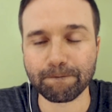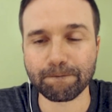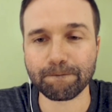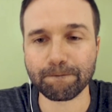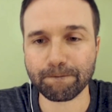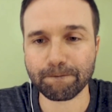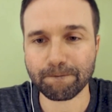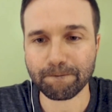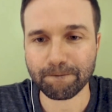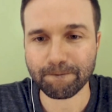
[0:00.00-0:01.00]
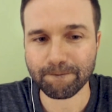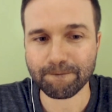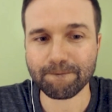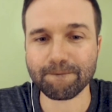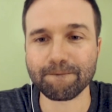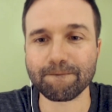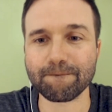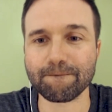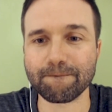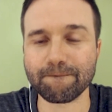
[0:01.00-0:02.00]

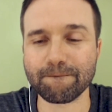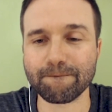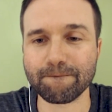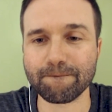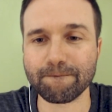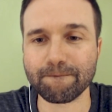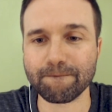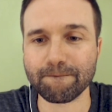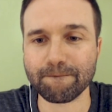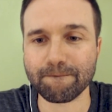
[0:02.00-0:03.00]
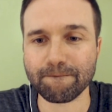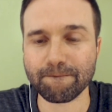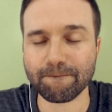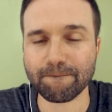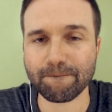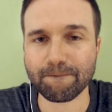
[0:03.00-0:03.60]
(silent)